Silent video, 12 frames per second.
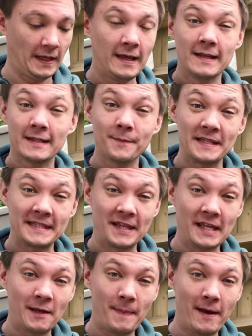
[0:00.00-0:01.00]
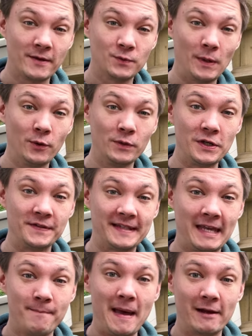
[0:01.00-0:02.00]
Something to think about as well when using
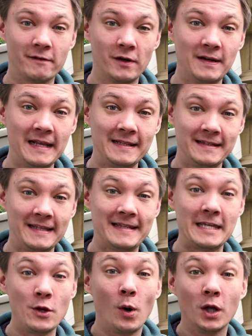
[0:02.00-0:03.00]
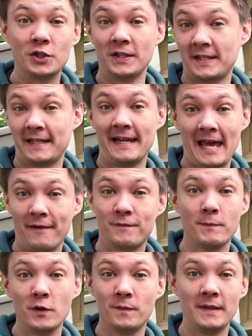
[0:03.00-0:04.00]
a macro lens is that you are just going to have
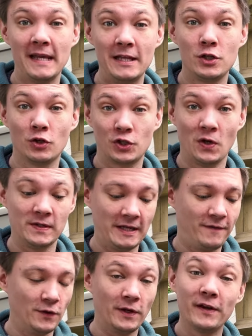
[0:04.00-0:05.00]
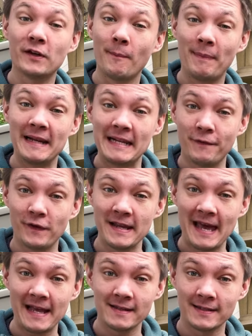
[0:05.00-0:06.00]
movement in your shots if you're going completely
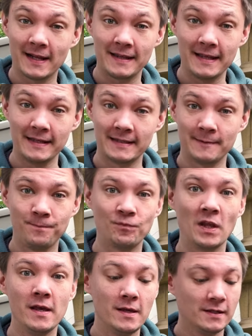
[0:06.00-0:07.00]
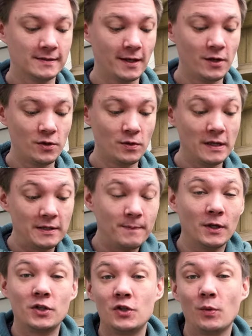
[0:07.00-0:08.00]
hands like this. So as
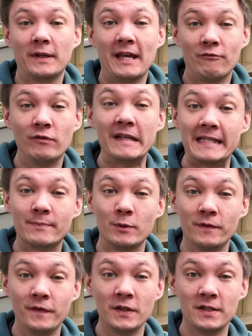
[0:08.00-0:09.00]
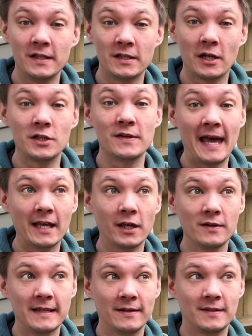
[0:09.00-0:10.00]
much as you want to get really smooth footage and you can
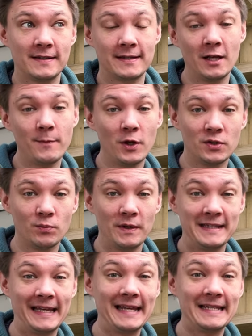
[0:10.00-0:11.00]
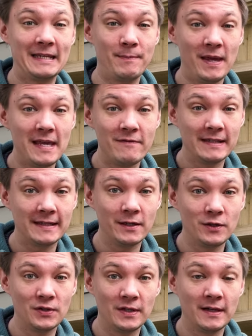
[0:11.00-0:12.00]
go down to slow motion with 1080p
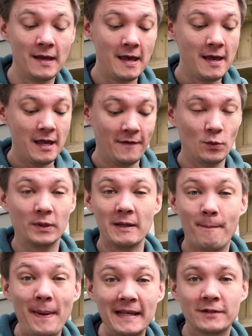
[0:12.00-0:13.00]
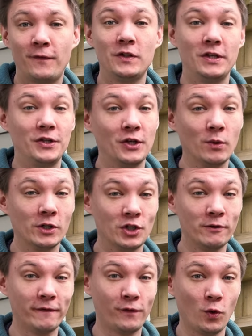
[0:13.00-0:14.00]
resolution, if you want the best footage, you're gonna to want to
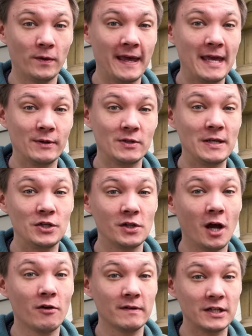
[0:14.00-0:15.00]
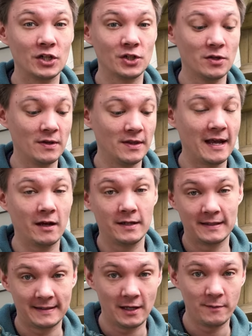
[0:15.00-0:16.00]
shoot 4K, which means you can't really shoot in that kind
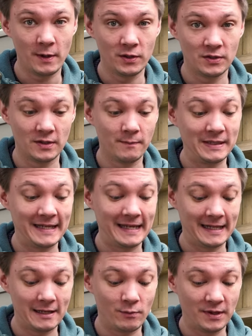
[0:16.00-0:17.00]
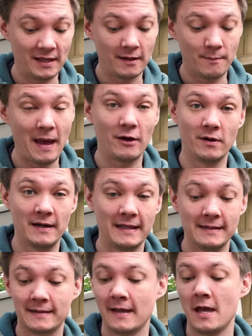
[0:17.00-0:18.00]
of slow motion, particularly with a macro
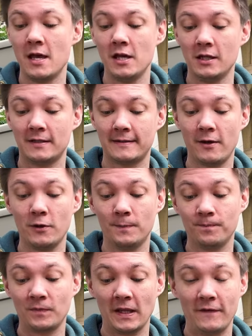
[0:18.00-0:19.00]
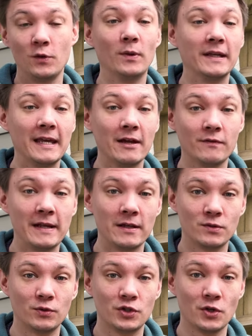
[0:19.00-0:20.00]
lens. So if you want to get
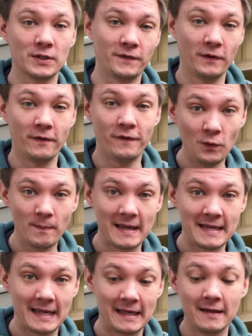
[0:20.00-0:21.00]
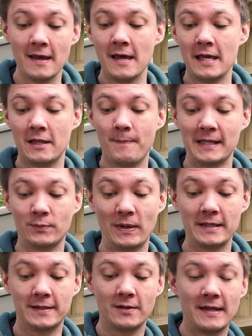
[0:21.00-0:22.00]
natural shots for filmmaking, the best
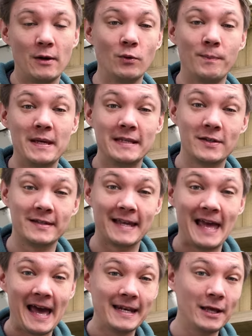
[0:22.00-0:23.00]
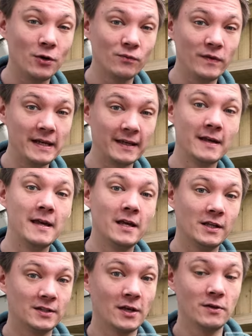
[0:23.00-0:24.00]
way to do that would be to use a handheld rig.
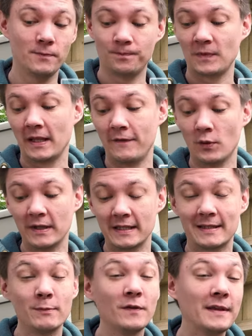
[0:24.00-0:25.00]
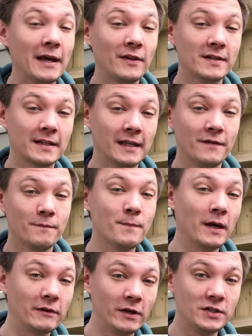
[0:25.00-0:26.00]
So if you want to smoothen out those kind of
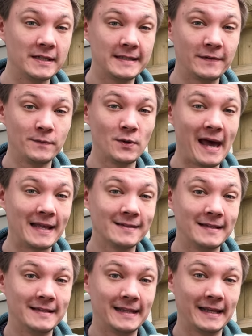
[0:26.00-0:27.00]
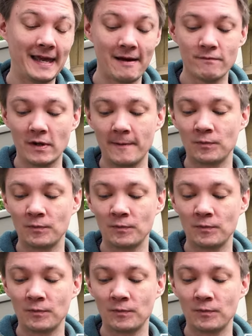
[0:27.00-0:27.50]
micro jitters from your hands into the camera,